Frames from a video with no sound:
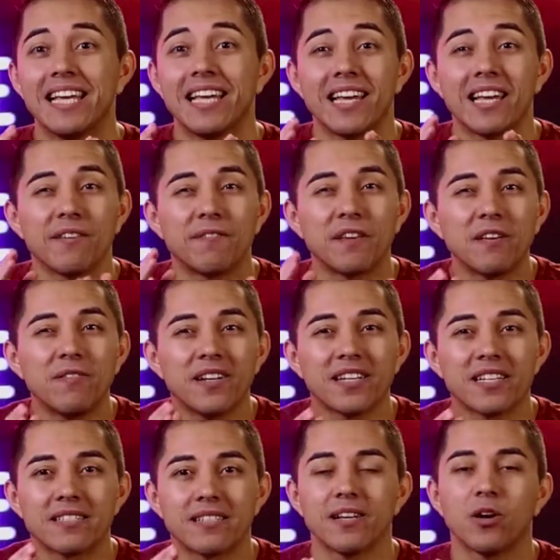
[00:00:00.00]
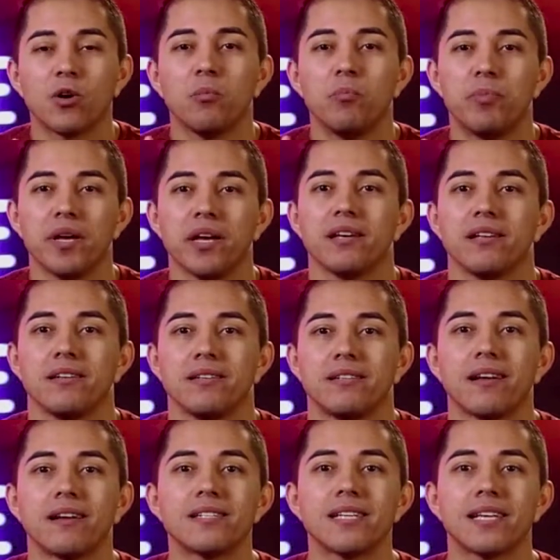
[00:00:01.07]
If even a single bit
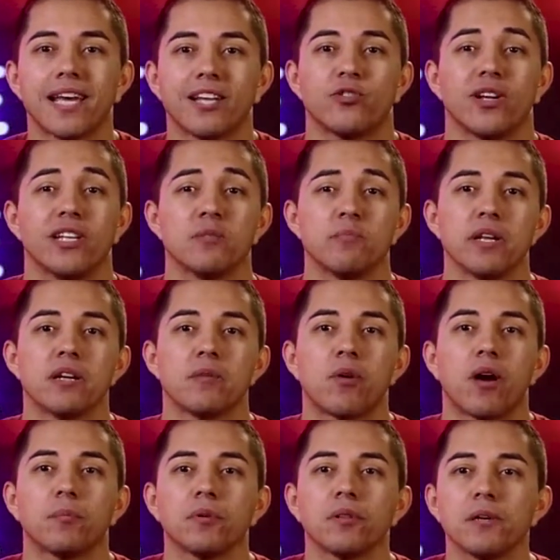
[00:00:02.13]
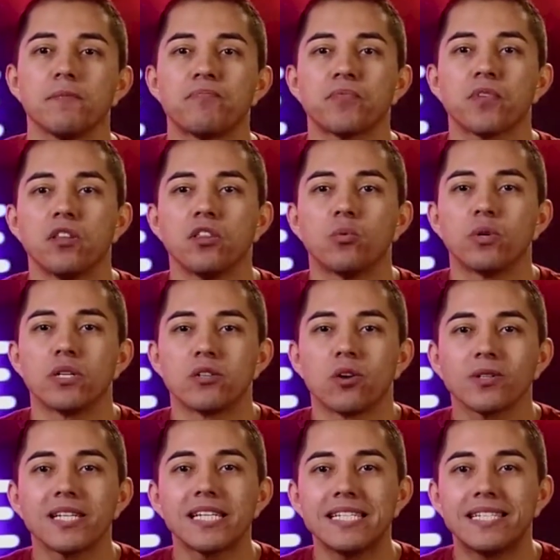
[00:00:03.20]
doesn't get transmitted properly, the
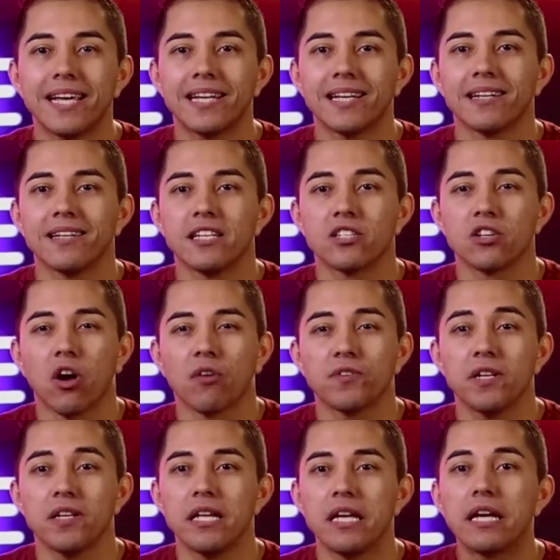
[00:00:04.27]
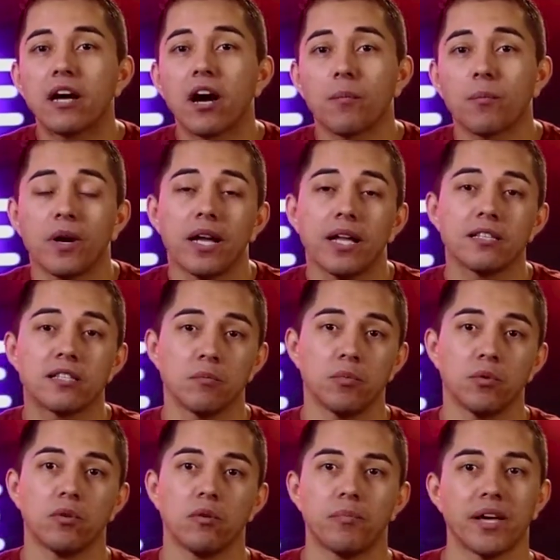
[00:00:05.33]
resulting data is often
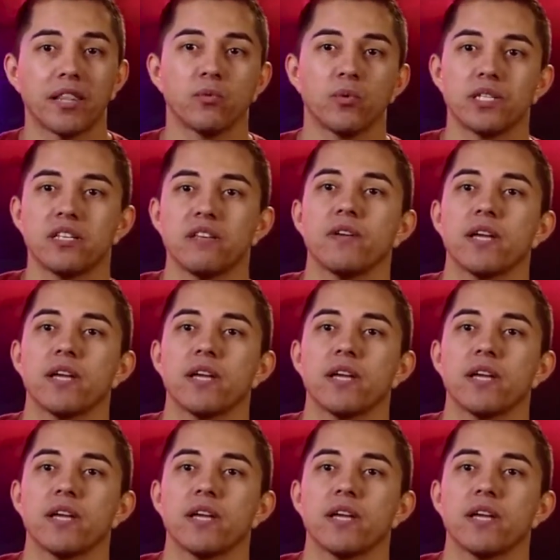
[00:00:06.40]
incomprehensible by the receiving